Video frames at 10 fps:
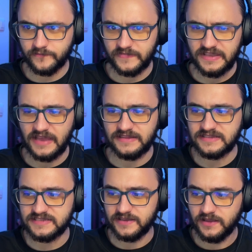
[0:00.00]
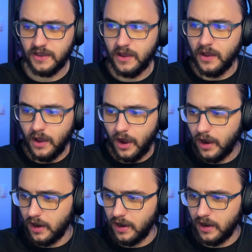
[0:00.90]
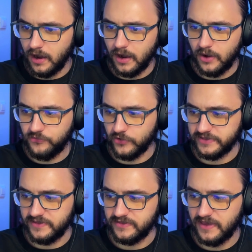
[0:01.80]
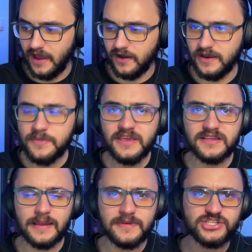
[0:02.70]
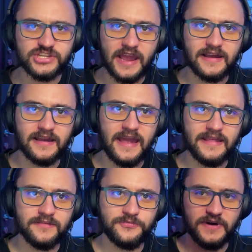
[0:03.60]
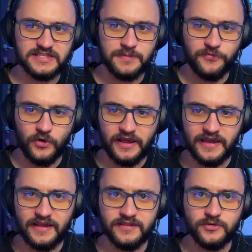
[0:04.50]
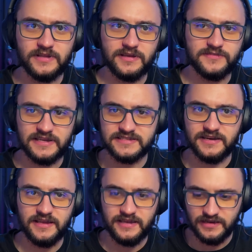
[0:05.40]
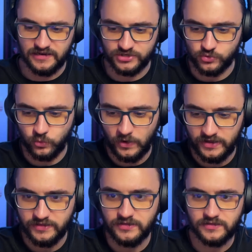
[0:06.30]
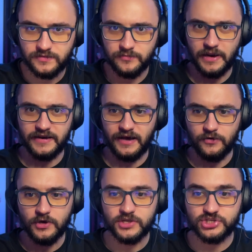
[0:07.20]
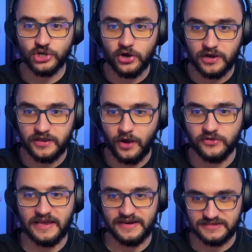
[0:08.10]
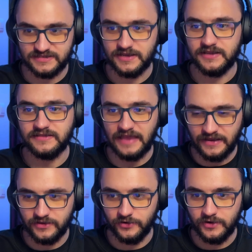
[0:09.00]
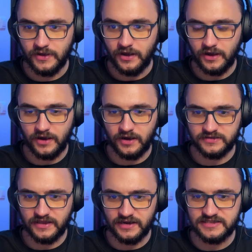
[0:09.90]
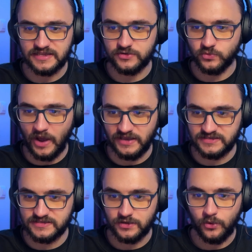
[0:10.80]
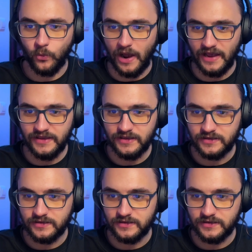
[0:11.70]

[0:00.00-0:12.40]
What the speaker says: Yeah, that's it. 14th. Yeah, let me check again first before I get into it if there's an English one by now. Surely. Oh, there is. Thank you. They released it twice. Why?